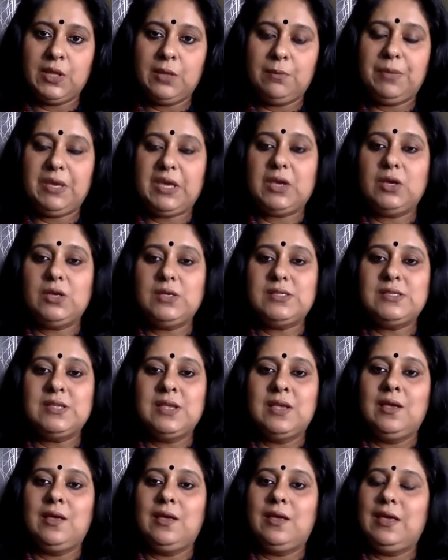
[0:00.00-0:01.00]
because
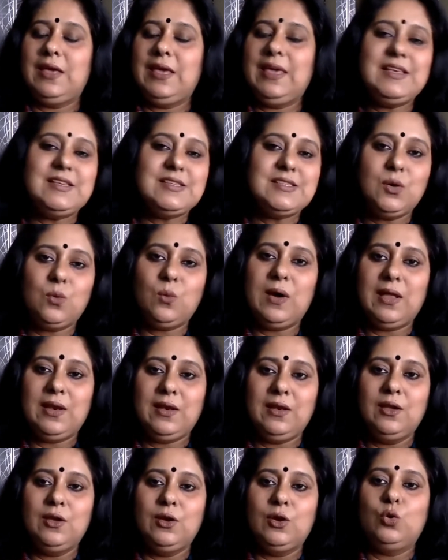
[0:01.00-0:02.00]
he's the
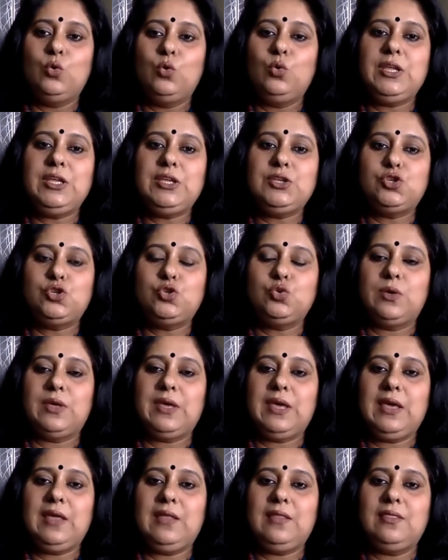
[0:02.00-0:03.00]
one who needs to
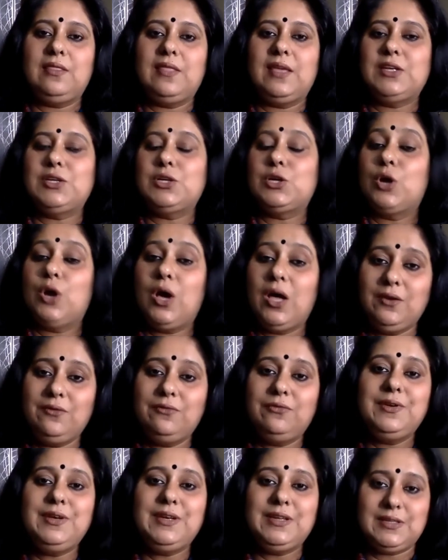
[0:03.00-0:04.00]
gain that
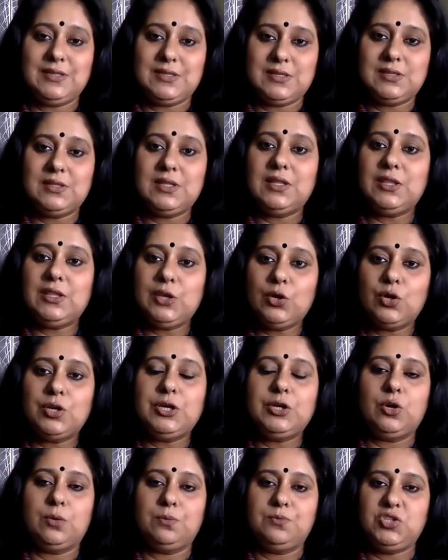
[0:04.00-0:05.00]
confidence that the
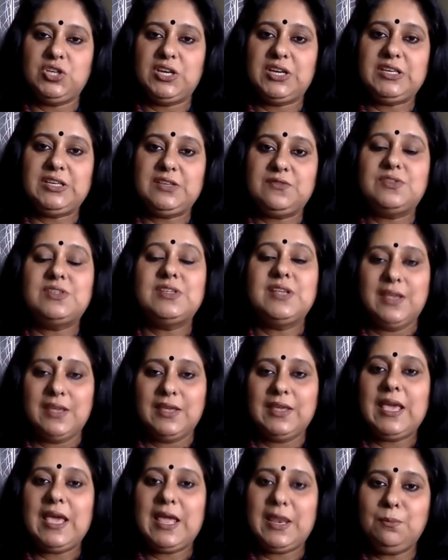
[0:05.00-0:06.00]
audit objectives
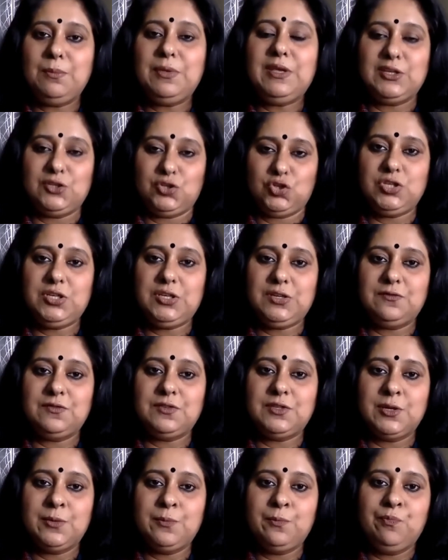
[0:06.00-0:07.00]
can be
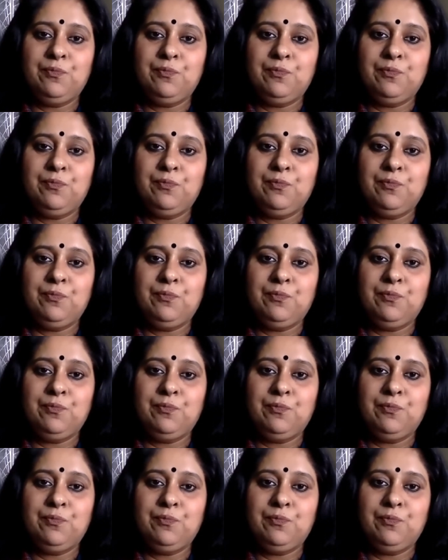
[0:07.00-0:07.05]
achieved.